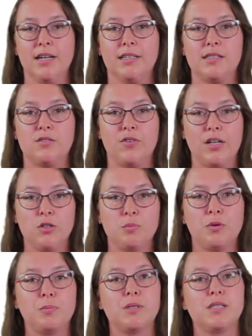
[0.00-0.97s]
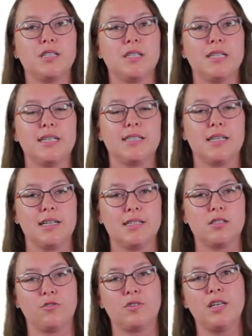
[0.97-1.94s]
This value proposition is a
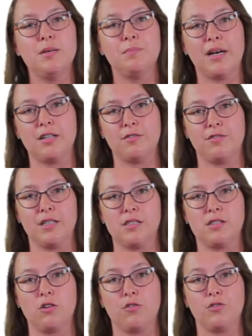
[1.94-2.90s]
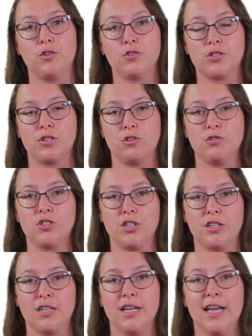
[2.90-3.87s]
list of key benefits of your
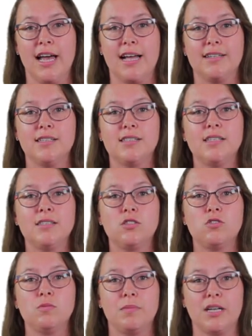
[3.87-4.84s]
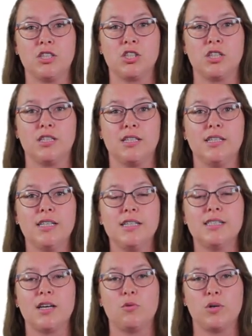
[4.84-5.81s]
solution, and this needs to match the
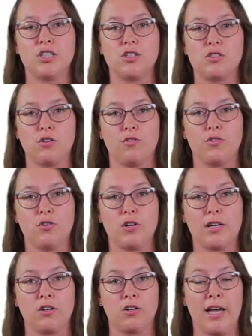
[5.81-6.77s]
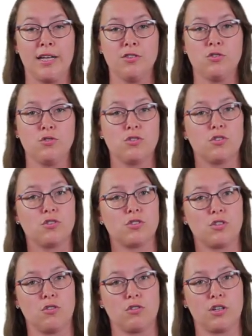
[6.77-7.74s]
needs and wishes of your end
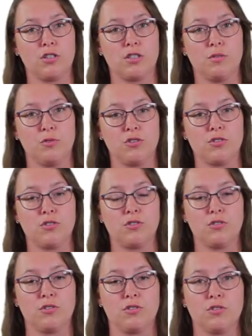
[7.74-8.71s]
users or customers.